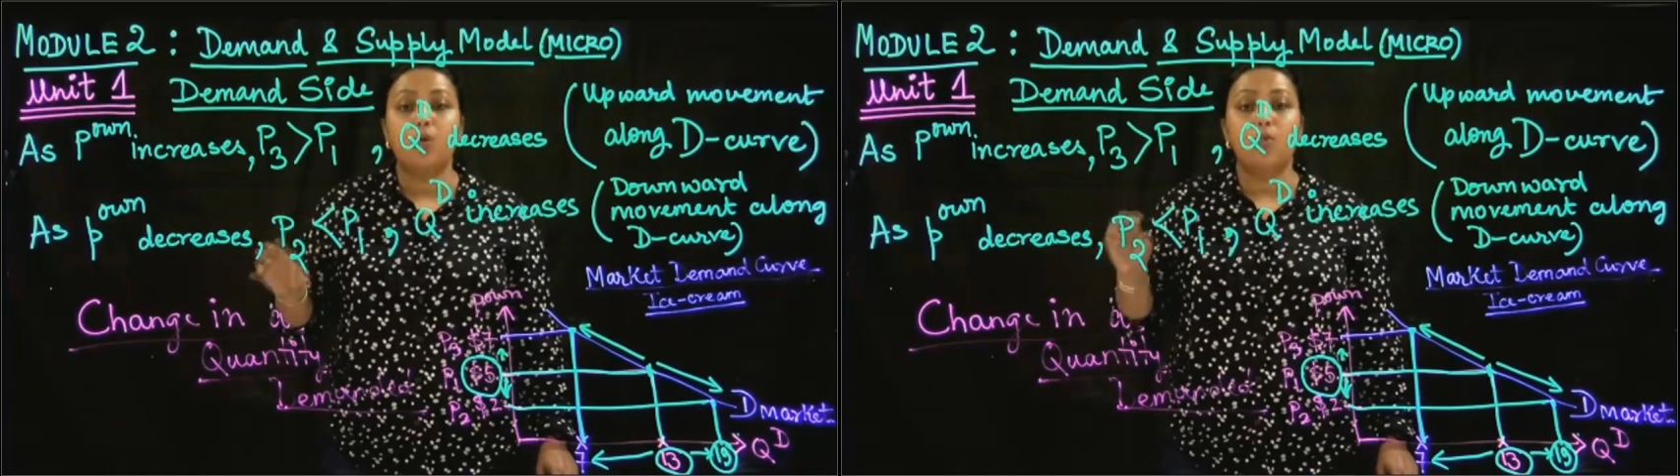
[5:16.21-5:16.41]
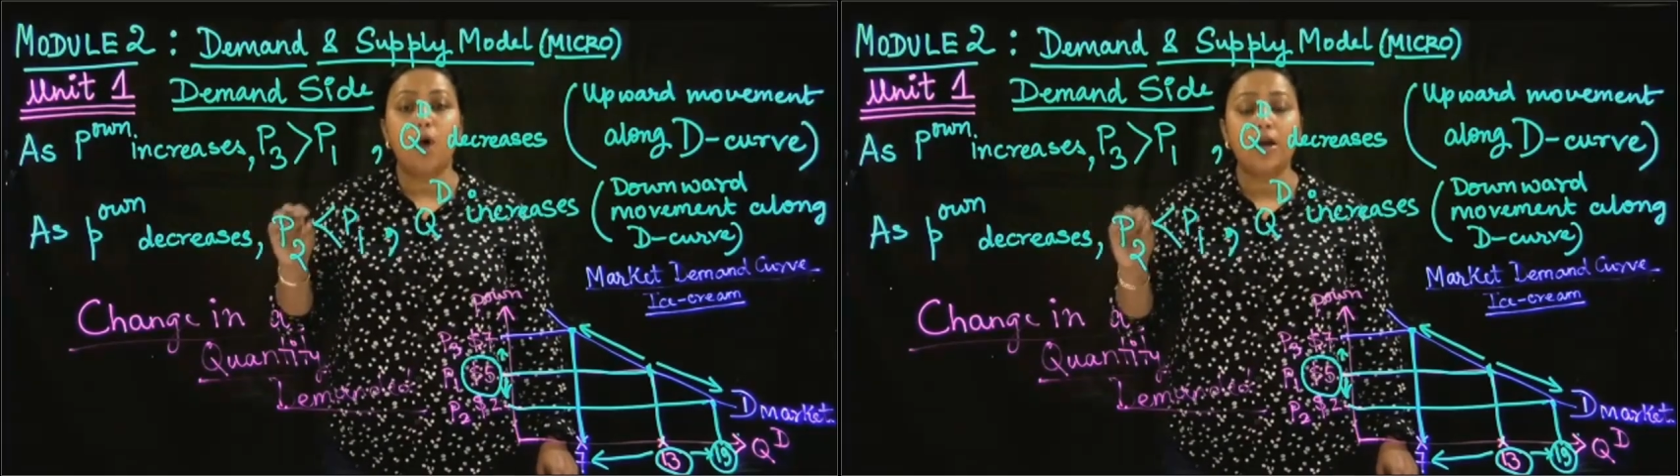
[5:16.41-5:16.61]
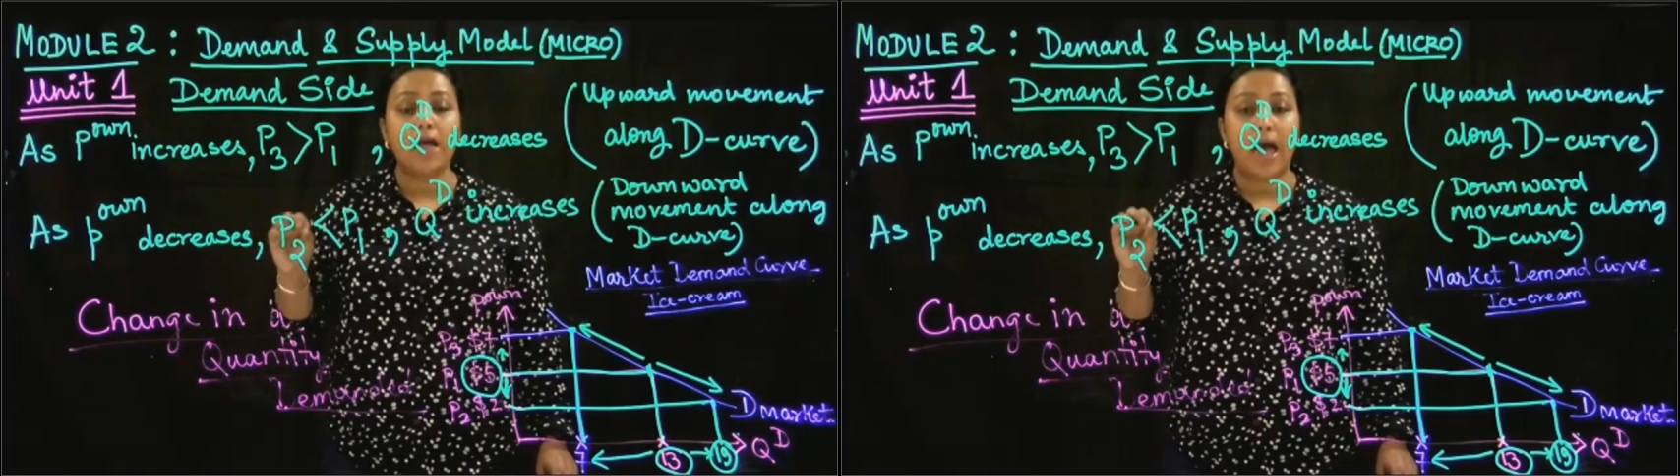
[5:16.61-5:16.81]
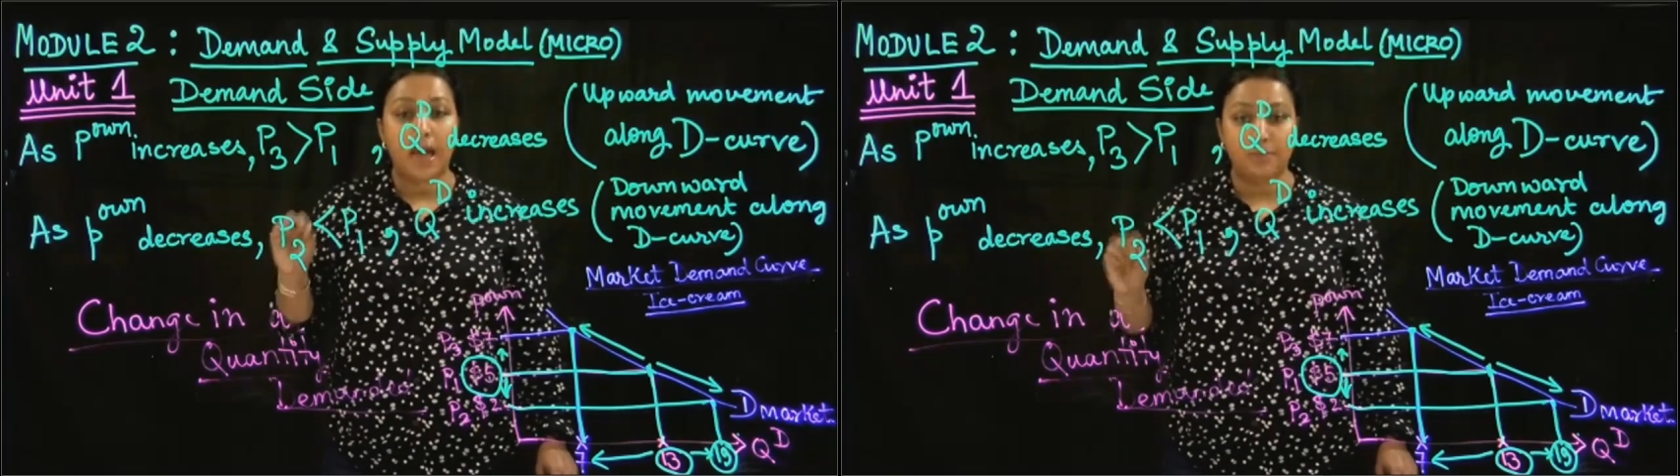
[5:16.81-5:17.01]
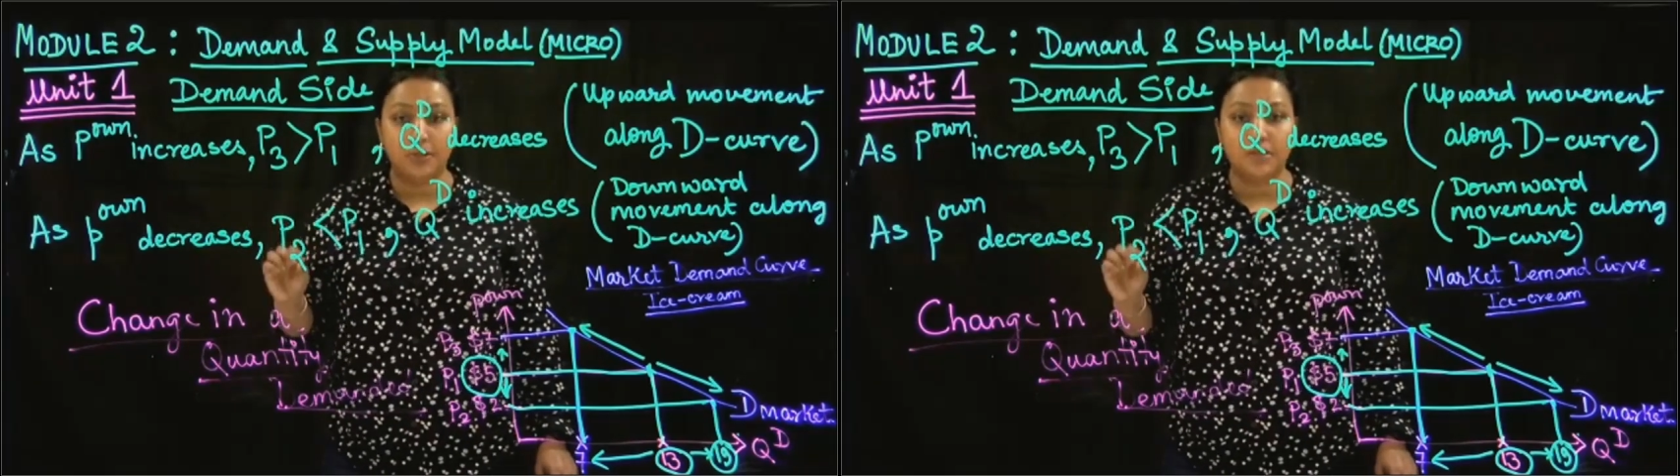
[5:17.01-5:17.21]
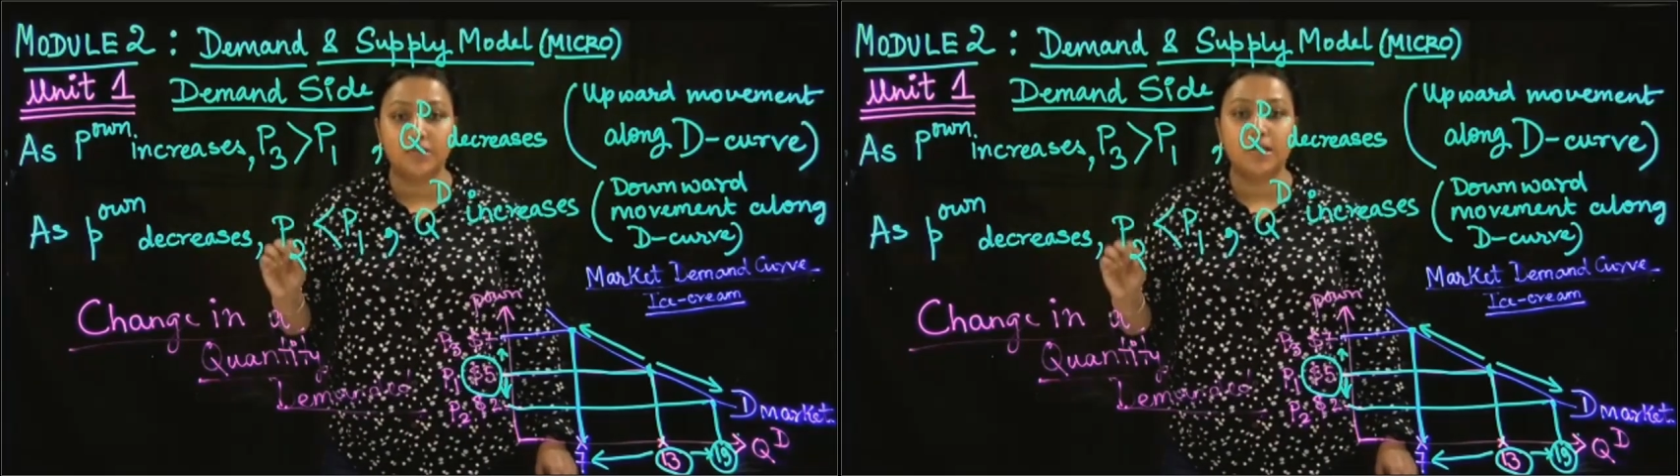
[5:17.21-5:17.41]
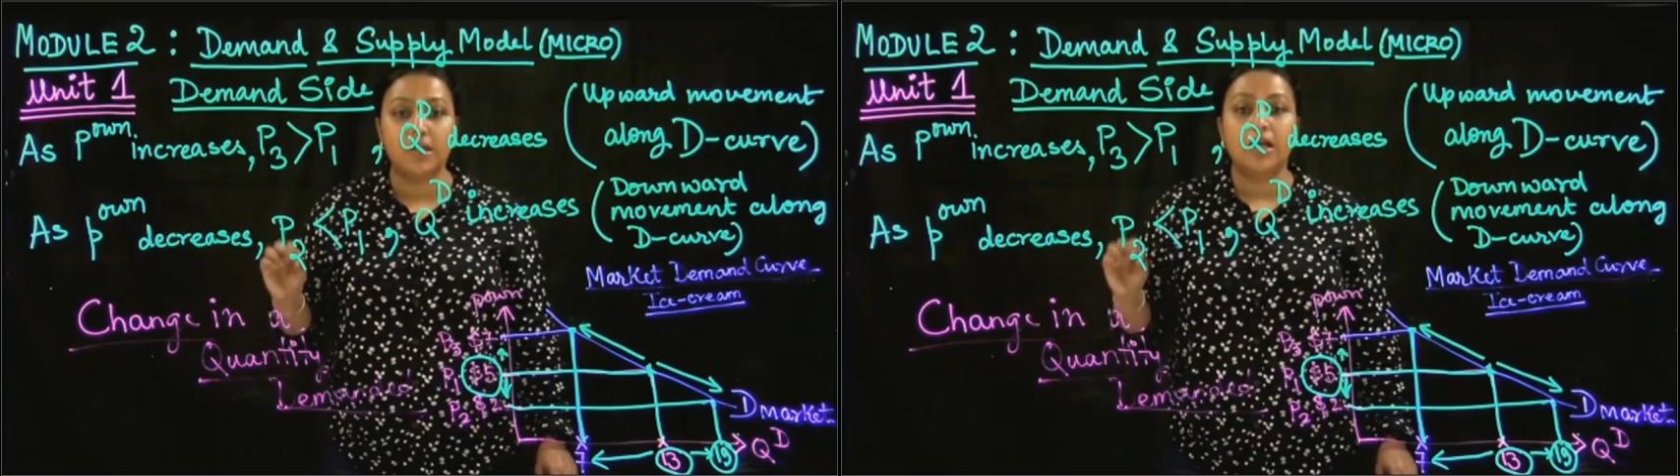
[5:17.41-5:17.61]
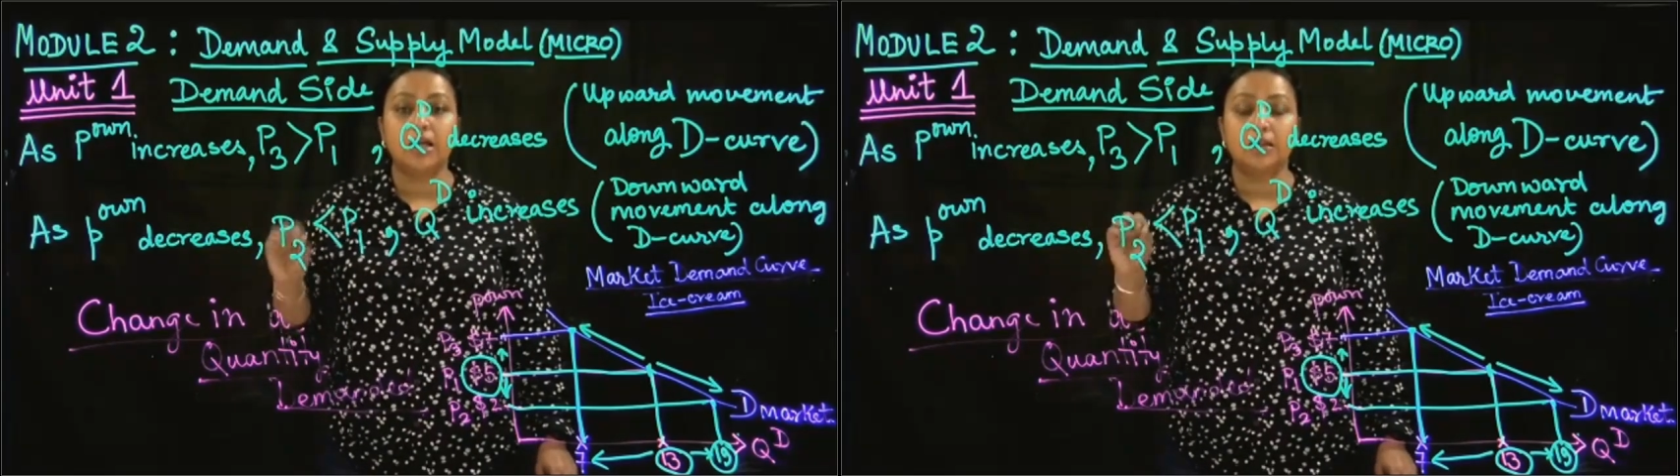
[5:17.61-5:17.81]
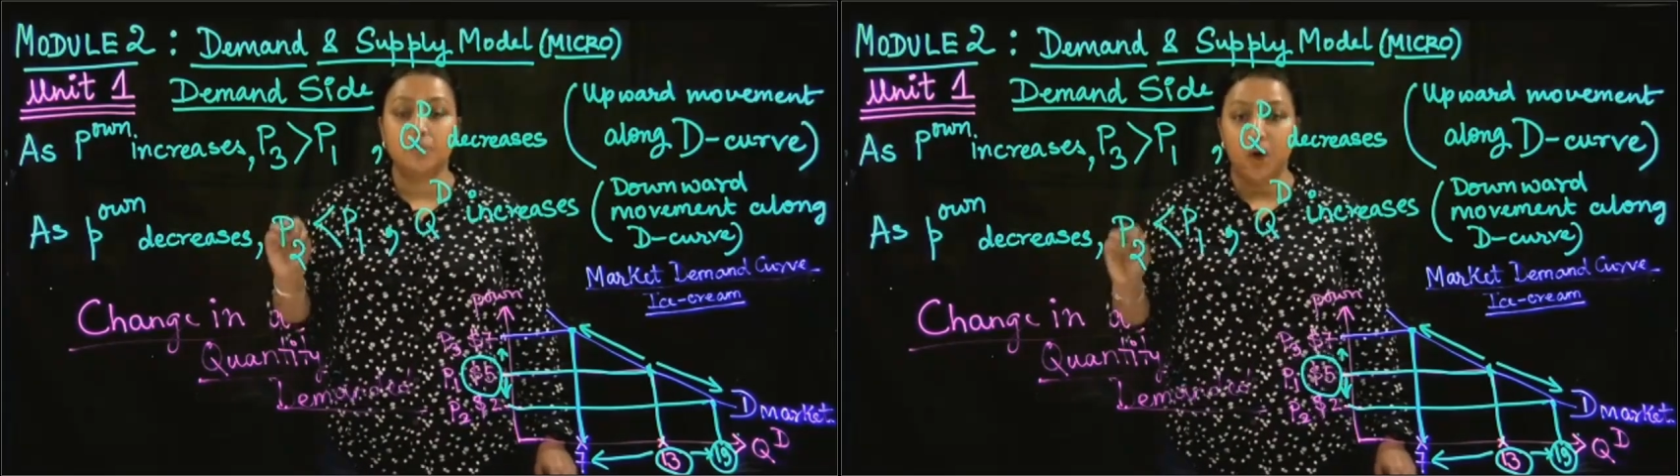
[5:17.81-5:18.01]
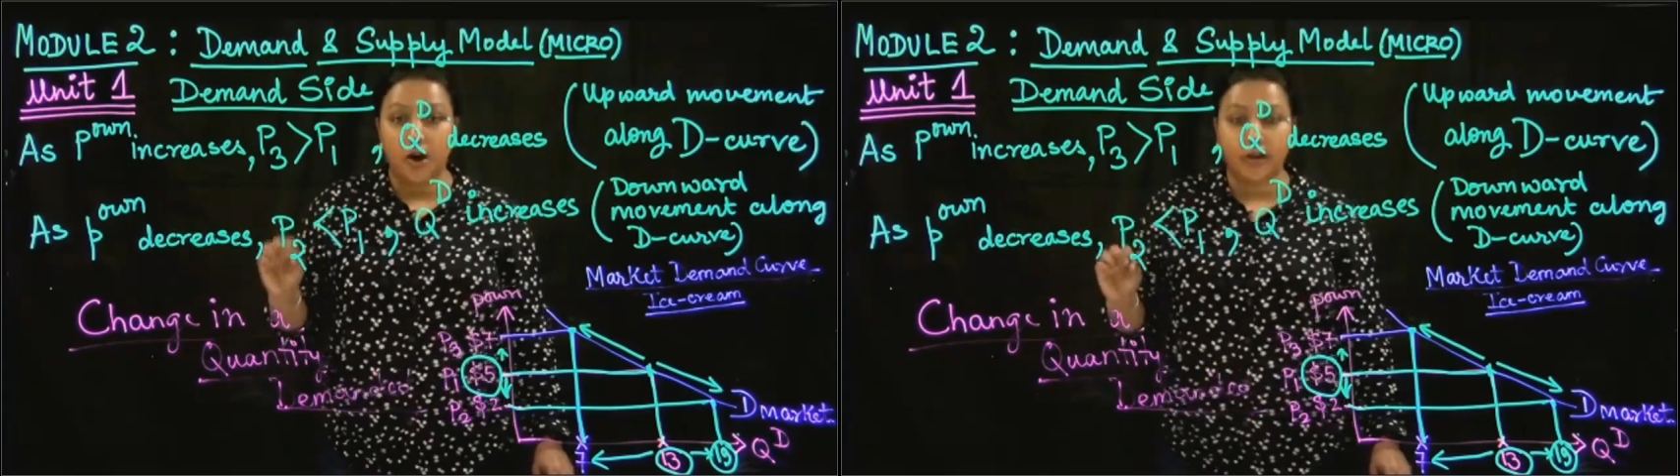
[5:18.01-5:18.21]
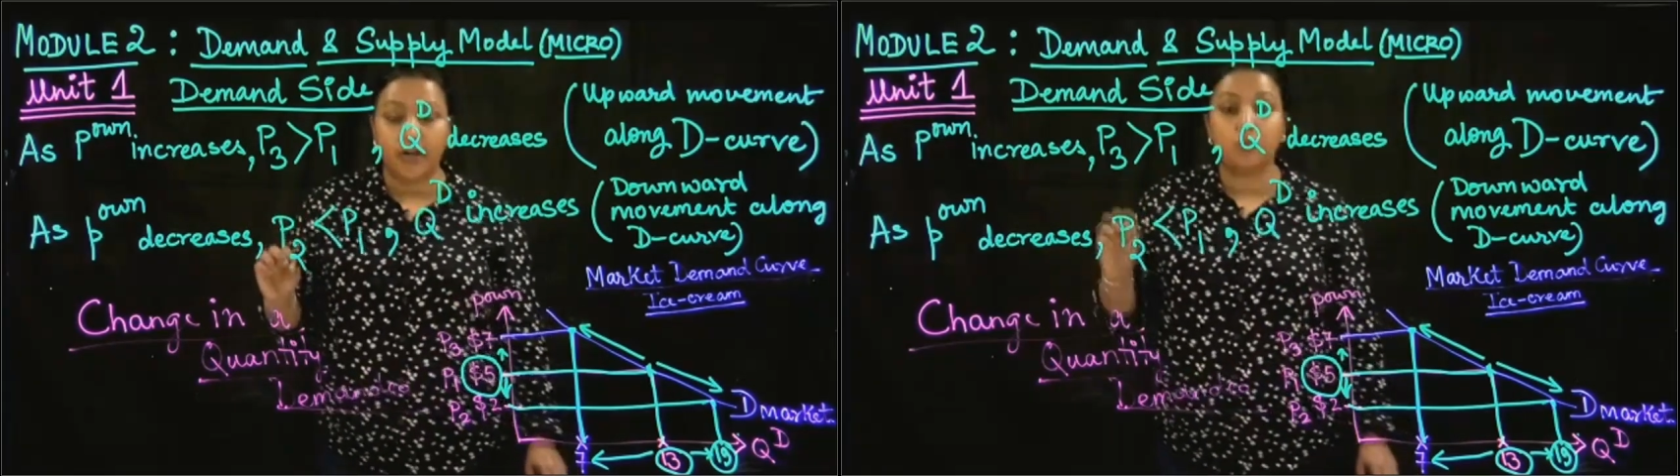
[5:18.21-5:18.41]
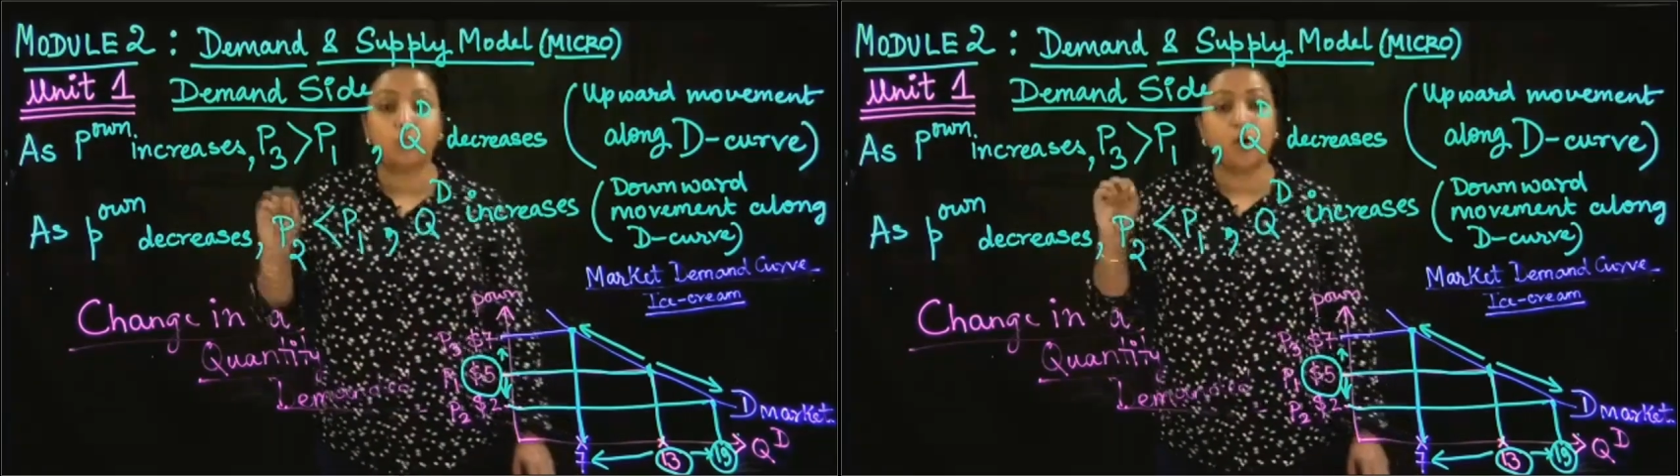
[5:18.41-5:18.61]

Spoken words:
what happens in the market,